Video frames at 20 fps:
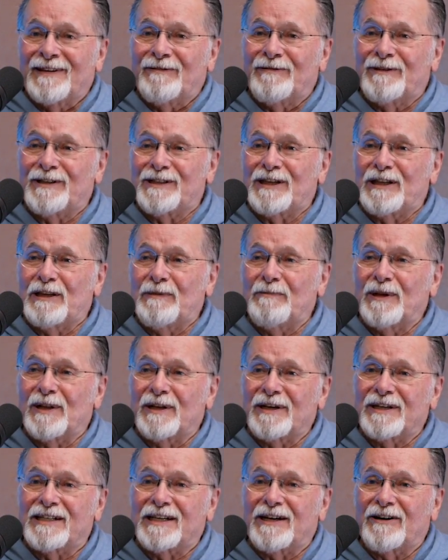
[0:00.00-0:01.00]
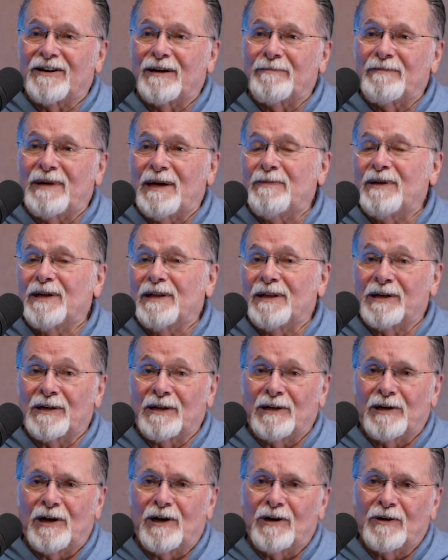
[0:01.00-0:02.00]
was in the military, maybe a
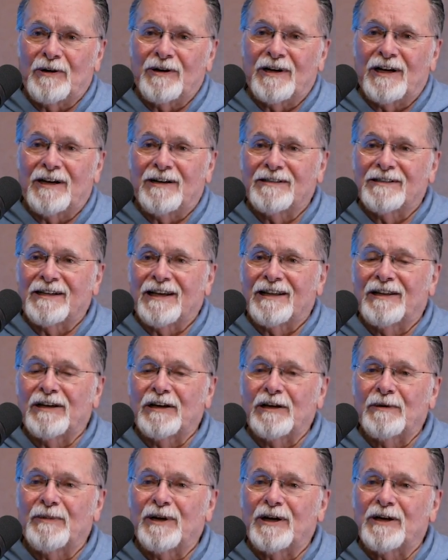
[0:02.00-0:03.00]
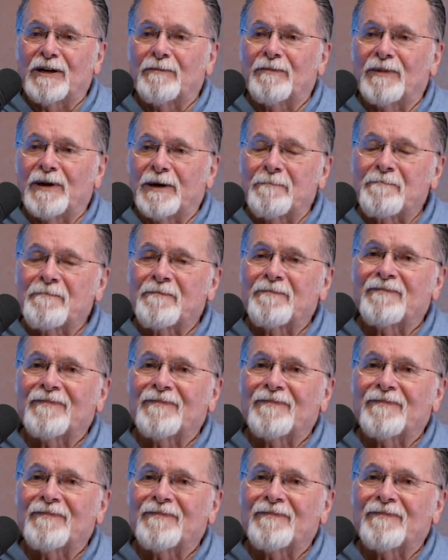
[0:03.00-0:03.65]
little longer now as I think about it. But